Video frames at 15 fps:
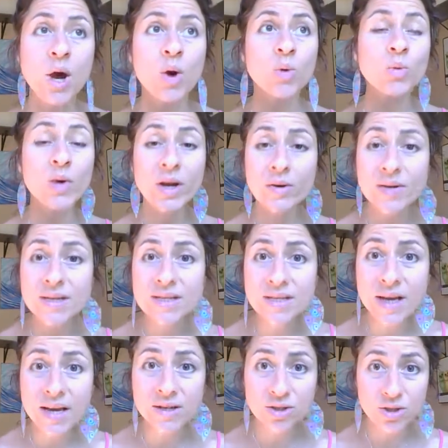Where
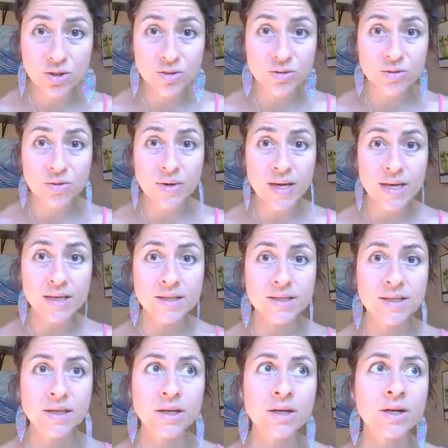inside you is
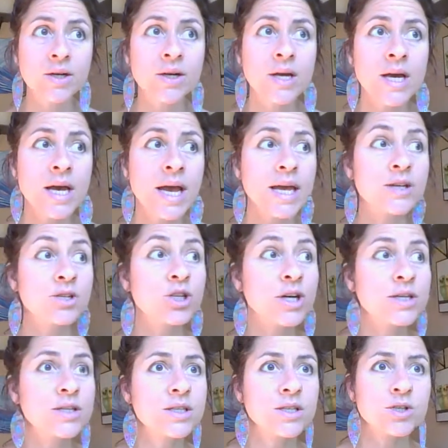there
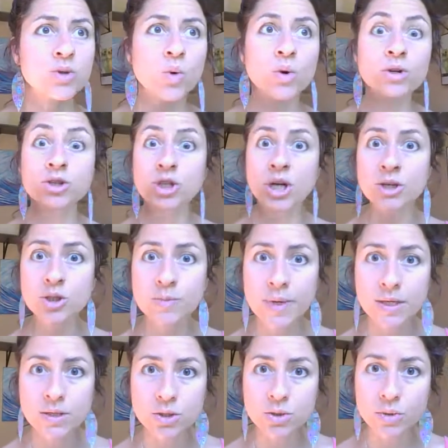injustice or
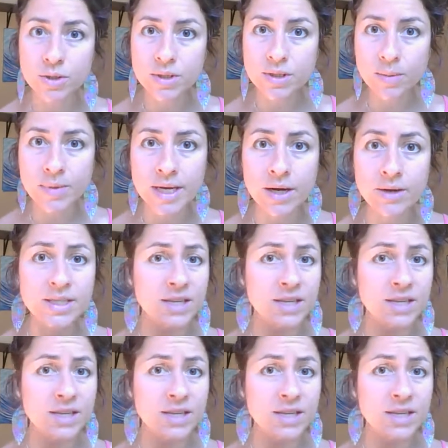judgment towards somebody else?